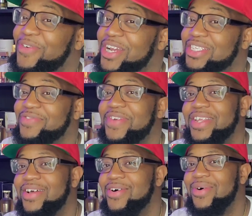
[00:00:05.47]
fragrance
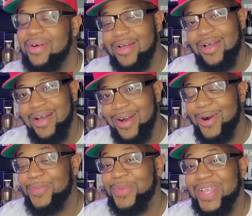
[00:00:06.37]
video.
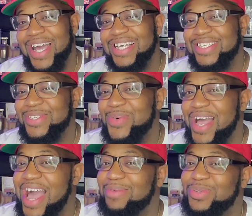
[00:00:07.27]
Hope you guys are
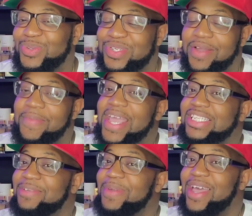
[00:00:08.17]
doing absolutely
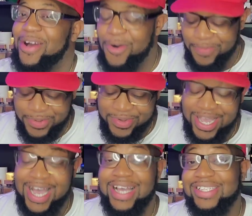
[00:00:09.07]
amazing, man. Hope you
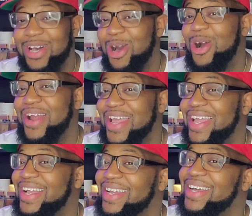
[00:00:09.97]
guys are
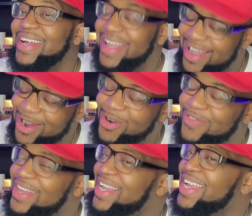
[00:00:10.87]
in good health.